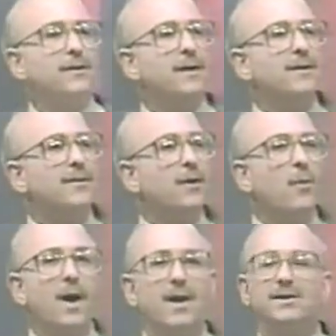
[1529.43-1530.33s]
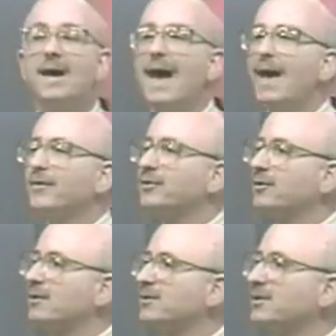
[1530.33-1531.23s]
There, there was, at the
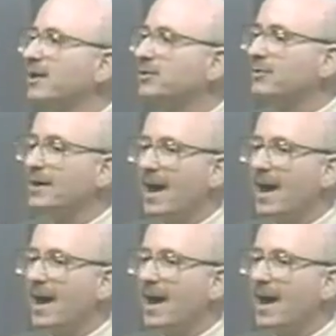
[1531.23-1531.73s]
turn of the century,